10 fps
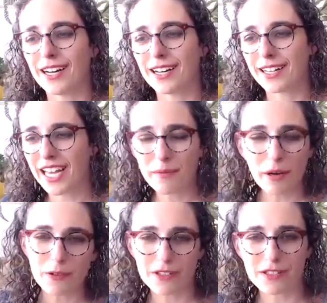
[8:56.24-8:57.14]
came up
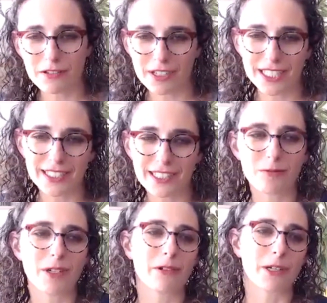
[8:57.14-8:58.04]
with this new idea.
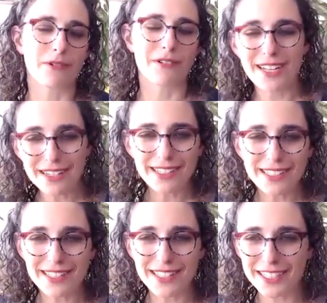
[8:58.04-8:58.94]
We were presenting it
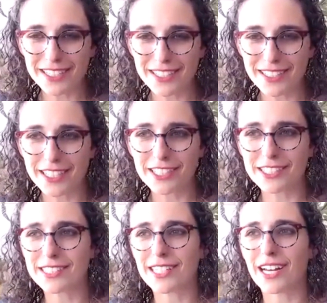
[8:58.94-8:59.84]
to the
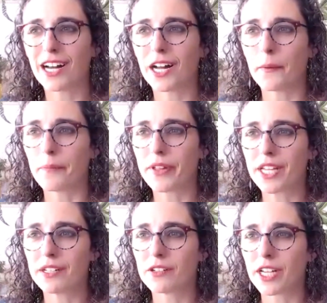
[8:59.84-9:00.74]
engineers
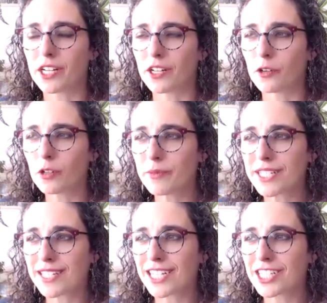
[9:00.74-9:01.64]
in a grooming
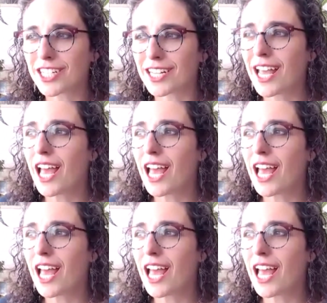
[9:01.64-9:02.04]
session,